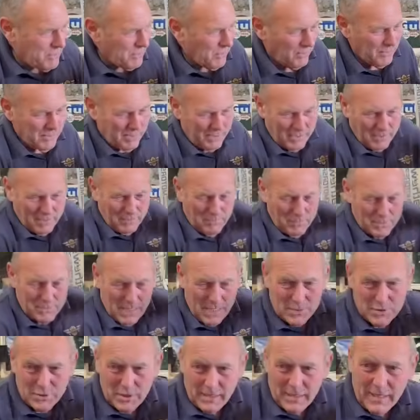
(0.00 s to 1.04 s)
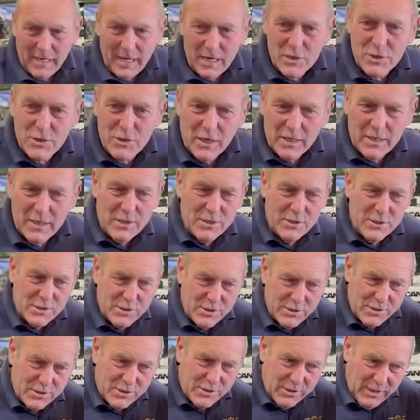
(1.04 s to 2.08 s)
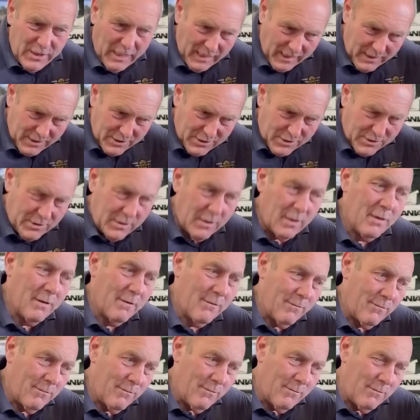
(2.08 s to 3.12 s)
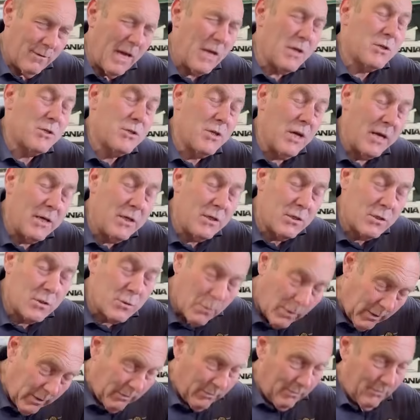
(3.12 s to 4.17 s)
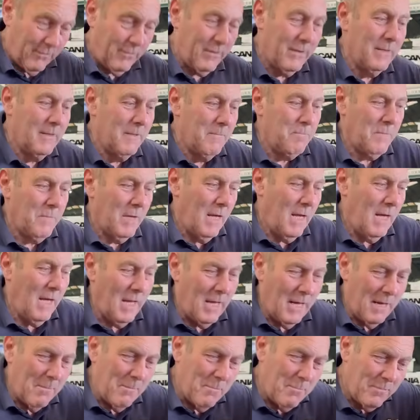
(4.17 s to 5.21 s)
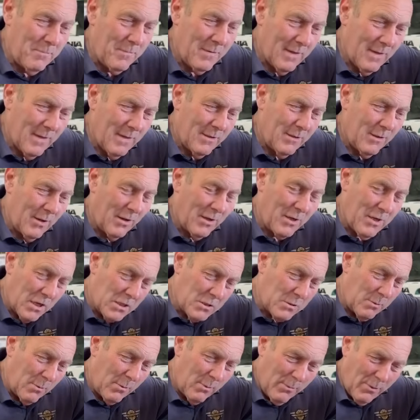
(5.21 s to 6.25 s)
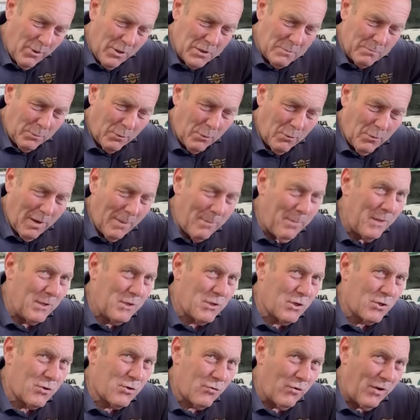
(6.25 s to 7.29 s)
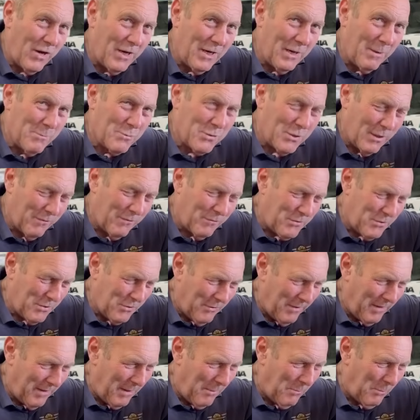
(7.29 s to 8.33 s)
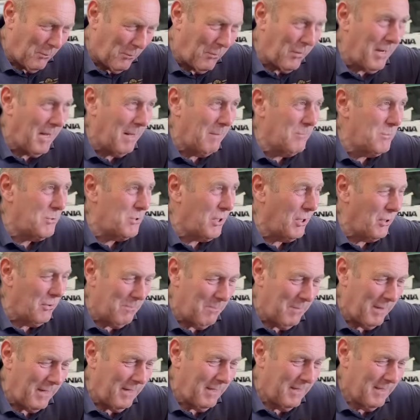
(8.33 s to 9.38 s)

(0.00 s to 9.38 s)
on, you know, was actually an XJ6, XJ12. That a customer of mine brought up. He just treated himself to it, and he brought it up and showed me.